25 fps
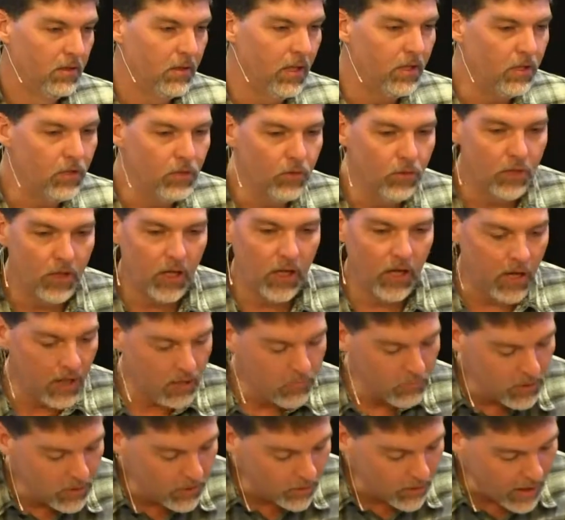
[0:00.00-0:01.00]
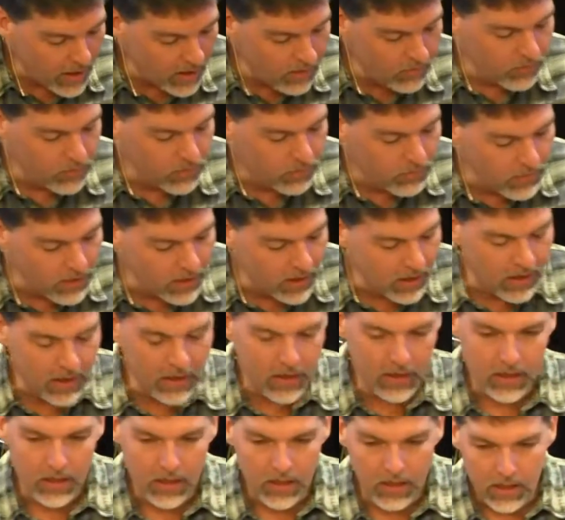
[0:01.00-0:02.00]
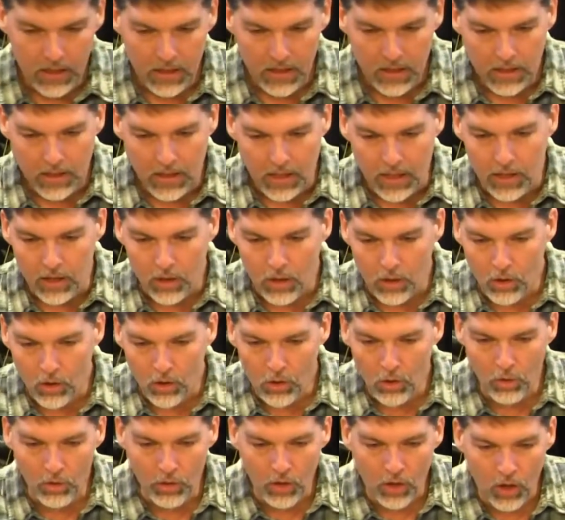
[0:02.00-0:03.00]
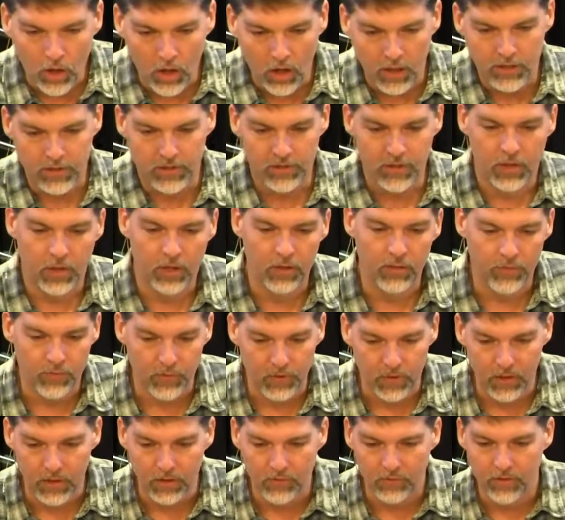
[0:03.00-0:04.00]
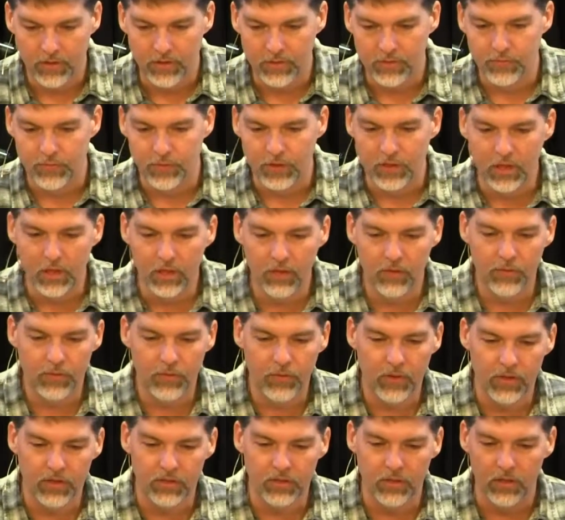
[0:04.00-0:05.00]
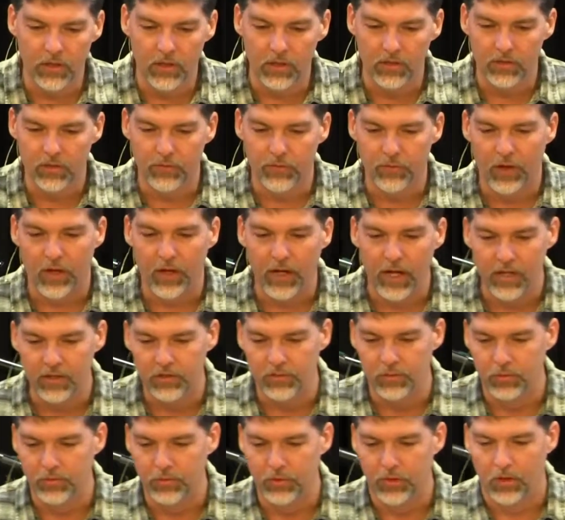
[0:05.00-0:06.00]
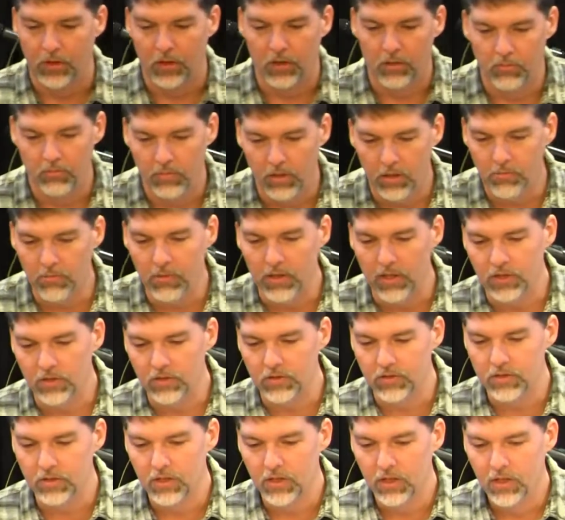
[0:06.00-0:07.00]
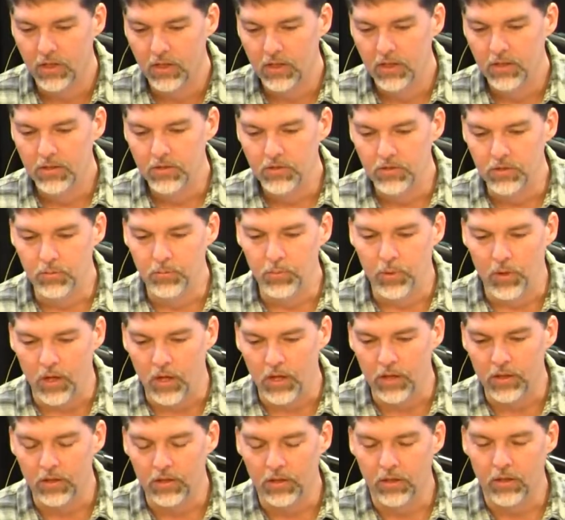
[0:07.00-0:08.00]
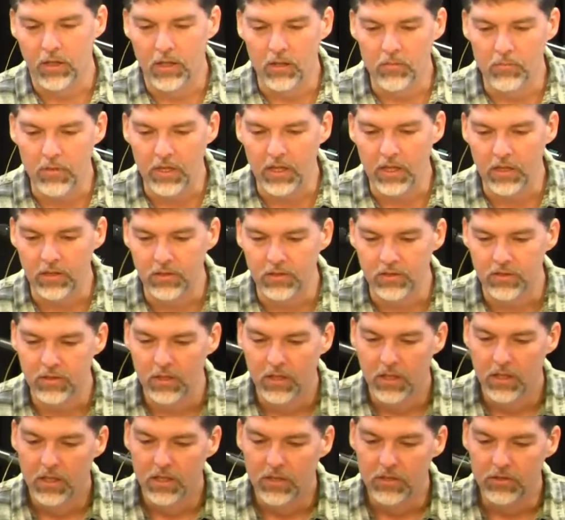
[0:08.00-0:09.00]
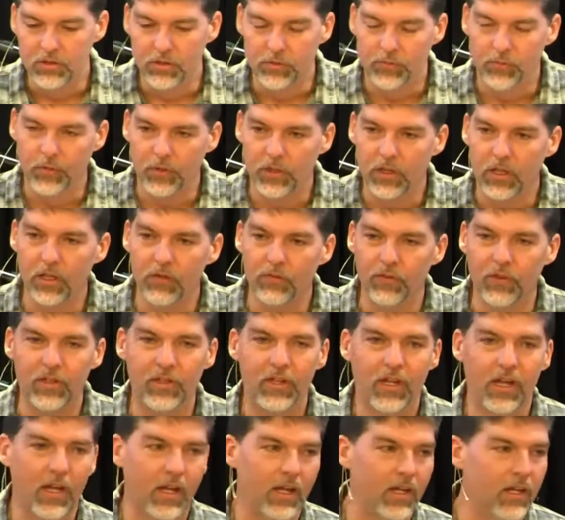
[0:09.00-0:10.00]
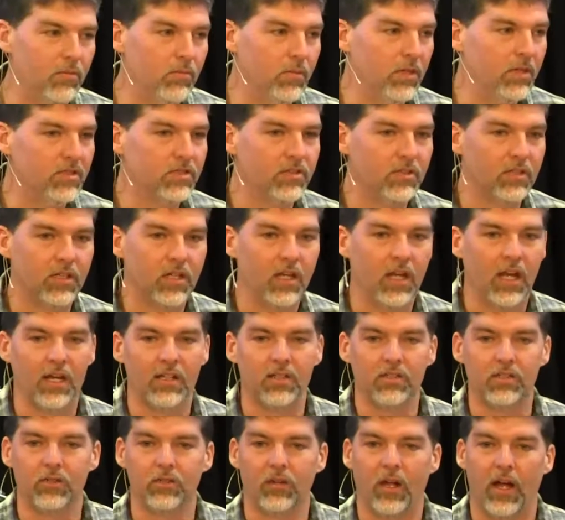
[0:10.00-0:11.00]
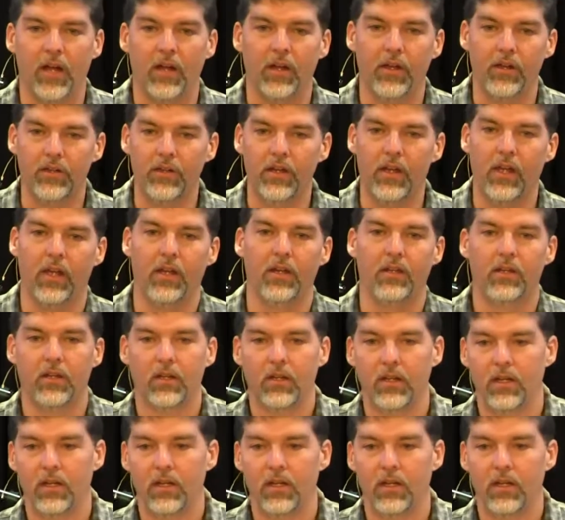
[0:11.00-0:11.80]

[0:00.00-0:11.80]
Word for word: That you can't be right with me and hold on to unforgiveness. Forgive is a, is a financial term, it means to pardon, it means to forgive a debt, it means to cancel out a debt.